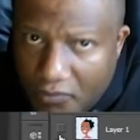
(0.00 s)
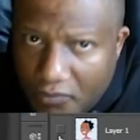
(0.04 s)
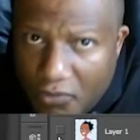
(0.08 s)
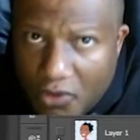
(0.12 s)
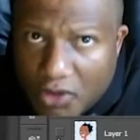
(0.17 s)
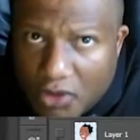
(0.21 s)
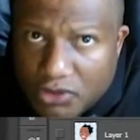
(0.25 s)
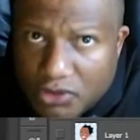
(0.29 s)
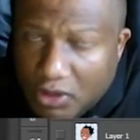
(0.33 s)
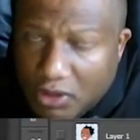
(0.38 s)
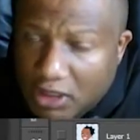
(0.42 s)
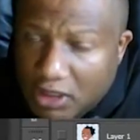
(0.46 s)

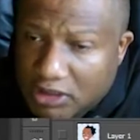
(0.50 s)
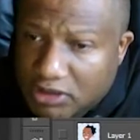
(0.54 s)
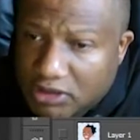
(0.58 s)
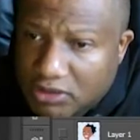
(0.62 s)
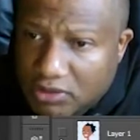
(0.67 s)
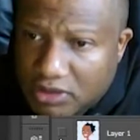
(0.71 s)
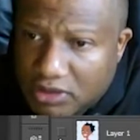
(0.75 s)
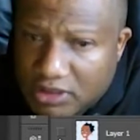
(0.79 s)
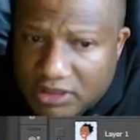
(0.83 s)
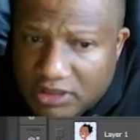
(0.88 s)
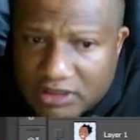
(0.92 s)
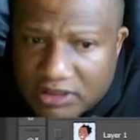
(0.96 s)
let's do
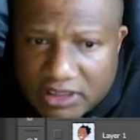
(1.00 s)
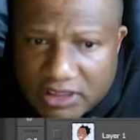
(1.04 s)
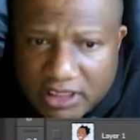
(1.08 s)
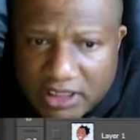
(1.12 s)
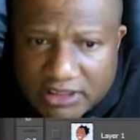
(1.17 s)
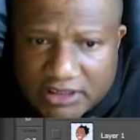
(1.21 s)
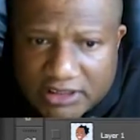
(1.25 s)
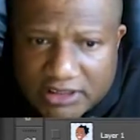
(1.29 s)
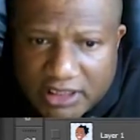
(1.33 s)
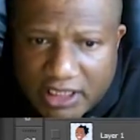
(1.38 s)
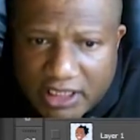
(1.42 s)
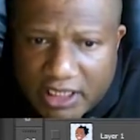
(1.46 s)
this. Let's
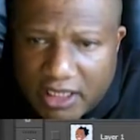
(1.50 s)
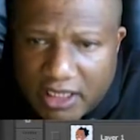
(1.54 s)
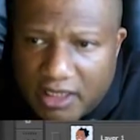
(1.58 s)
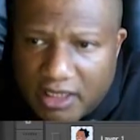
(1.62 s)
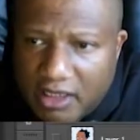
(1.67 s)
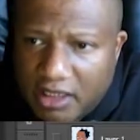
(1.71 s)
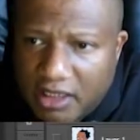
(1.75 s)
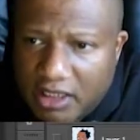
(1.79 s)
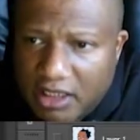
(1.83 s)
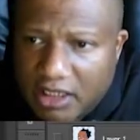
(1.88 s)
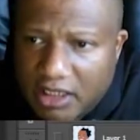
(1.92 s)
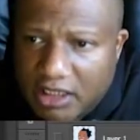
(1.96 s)

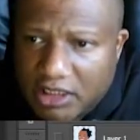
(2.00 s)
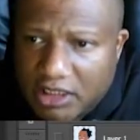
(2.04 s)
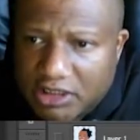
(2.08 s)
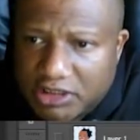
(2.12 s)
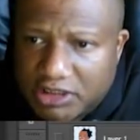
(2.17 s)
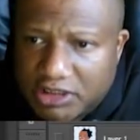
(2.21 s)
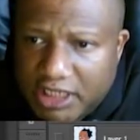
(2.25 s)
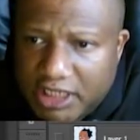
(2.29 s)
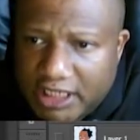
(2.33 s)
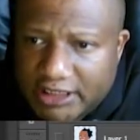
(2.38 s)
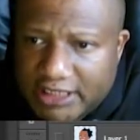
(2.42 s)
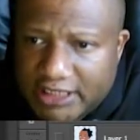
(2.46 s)

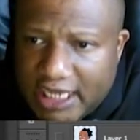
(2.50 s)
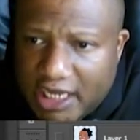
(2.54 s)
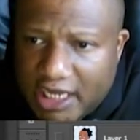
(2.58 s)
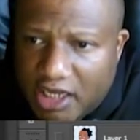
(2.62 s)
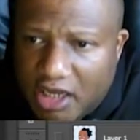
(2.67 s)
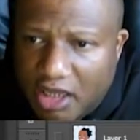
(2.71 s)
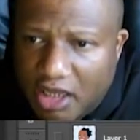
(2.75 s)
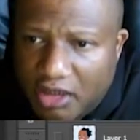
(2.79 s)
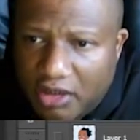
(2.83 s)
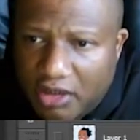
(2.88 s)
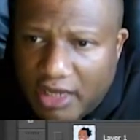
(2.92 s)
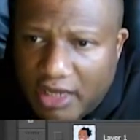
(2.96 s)
change that color
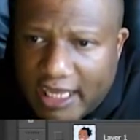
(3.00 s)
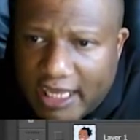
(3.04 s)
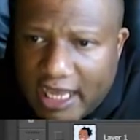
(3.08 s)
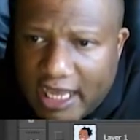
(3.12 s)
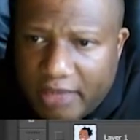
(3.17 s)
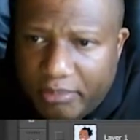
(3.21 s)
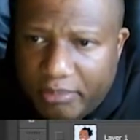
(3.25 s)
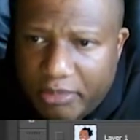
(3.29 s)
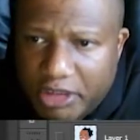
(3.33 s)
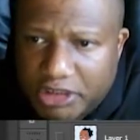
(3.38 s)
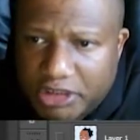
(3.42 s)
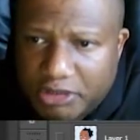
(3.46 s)
like I'd
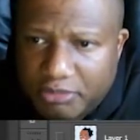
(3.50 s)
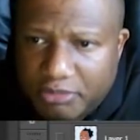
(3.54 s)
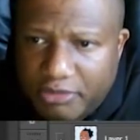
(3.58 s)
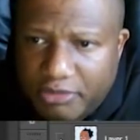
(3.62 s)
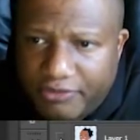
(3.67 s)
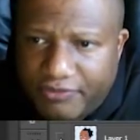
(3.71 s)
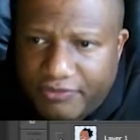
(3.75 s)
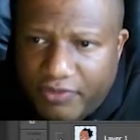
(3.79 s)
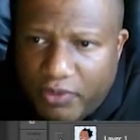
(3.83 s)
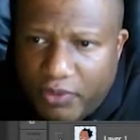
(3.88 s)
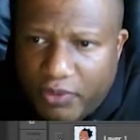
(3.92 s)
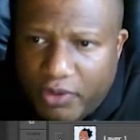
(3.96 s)
mentioned
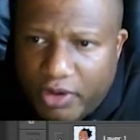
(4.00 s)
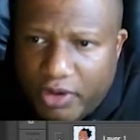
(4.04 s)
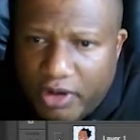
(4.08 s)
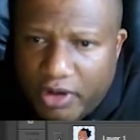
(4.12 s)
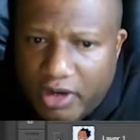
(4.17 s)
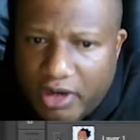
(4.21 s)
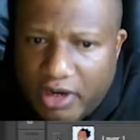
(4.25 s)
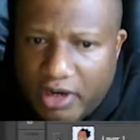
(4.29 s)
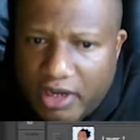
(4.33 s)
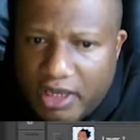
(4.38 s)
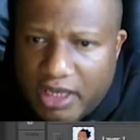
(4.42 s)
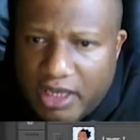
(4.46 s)
before,
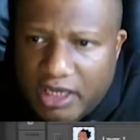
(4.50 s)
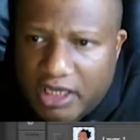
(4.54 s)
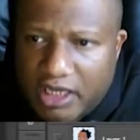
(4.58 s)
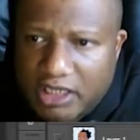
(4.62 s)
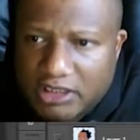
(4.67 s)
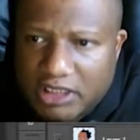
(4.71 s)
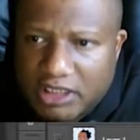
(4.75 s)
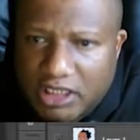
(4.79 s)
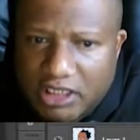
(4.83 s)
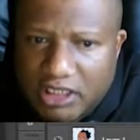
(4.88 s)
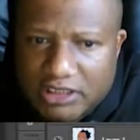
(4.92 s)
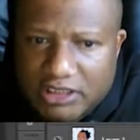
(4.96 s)
because it
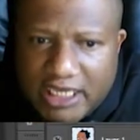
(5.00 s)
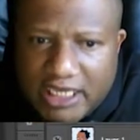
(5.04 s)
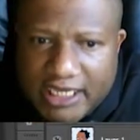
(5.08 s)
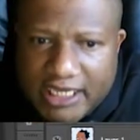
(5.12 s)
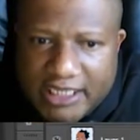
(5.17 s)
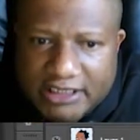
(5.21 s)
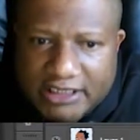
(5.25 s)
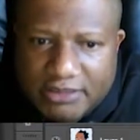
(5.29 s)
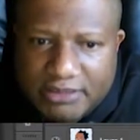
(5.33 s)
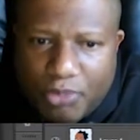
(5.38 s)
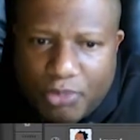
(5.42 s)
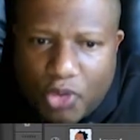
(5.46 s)
looks like it's
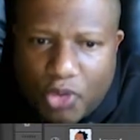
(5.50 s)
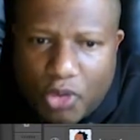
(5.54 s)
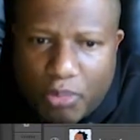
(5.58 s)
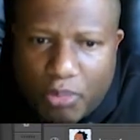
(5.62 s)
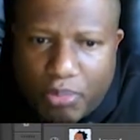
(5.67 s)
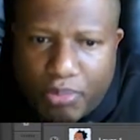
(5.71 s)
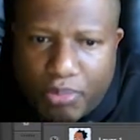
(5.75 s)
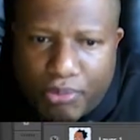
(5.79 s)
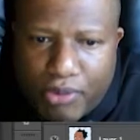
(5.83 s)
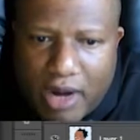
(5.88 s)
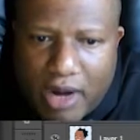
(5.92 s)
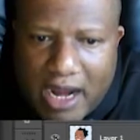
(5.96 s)
more
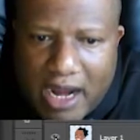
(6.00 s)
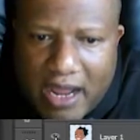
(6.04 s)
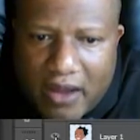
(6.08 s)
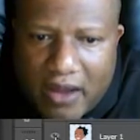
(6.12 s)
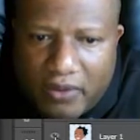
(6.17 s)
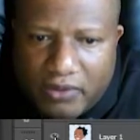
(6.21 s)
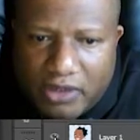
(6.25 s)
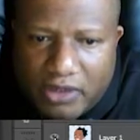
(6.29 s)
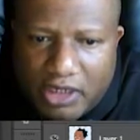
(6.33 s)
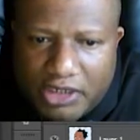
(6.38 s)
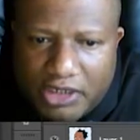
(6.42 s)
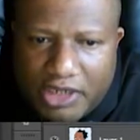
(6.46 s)
brown,
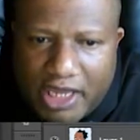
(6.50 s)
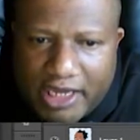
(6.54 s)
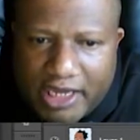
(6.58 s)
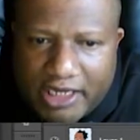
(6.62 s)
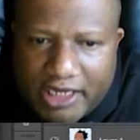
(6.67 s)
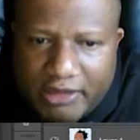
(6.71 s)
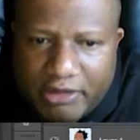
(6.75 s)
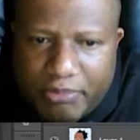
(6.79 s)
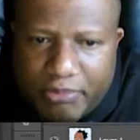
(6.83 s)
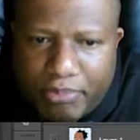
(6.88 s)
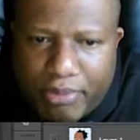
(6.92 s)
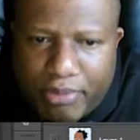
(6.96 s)
like a
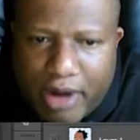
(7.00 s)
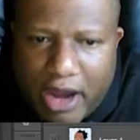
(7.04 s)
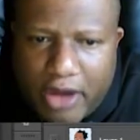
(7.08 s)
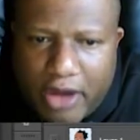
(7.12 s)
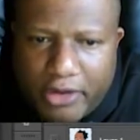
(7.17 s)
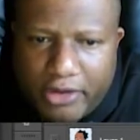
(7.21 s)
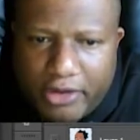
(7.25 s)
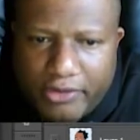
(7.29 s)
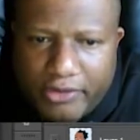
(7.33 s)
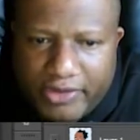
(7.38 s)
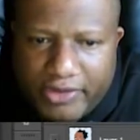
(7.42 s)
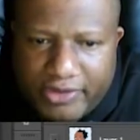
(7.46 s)
browner
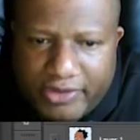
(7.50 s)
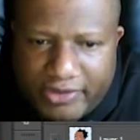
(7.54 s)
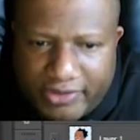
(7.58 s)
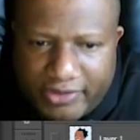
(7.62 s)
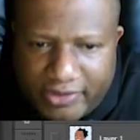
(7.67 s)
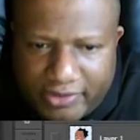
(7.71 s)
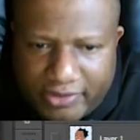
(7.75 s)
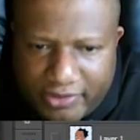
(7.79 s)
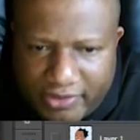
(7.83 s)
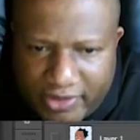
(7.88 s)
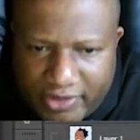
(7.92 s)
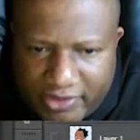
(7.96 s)
than
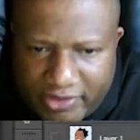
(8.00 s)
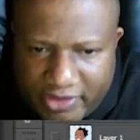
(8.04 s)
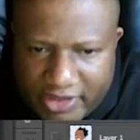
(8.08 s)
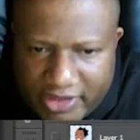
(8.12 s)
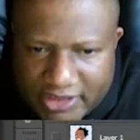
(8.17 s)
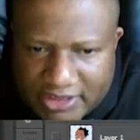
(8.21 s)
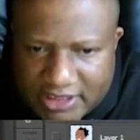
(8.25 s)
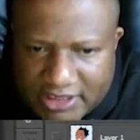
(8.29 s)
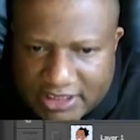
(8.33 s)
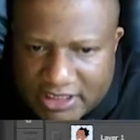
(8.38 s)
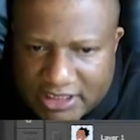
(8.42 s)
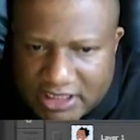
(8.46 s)
this.
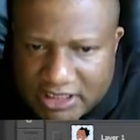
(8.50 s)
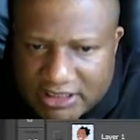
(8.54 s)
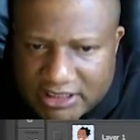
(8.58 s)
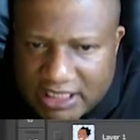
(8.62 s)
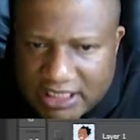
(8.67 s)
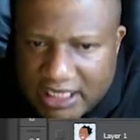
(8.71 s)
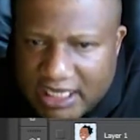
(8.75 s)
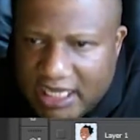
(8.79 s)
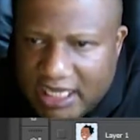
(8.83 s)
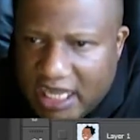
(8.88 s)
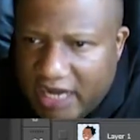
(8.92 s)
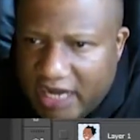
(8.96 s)
This looks like
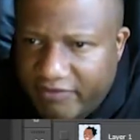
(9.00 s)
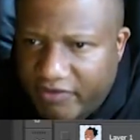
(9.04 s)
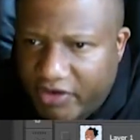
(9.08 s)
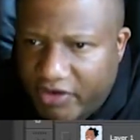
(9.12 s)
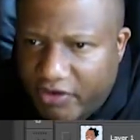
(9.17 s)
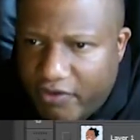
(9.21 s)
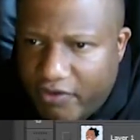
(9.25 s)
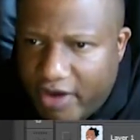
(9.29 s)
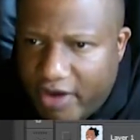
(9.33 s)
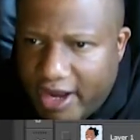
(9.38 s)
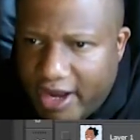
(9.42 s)
kind of a gray.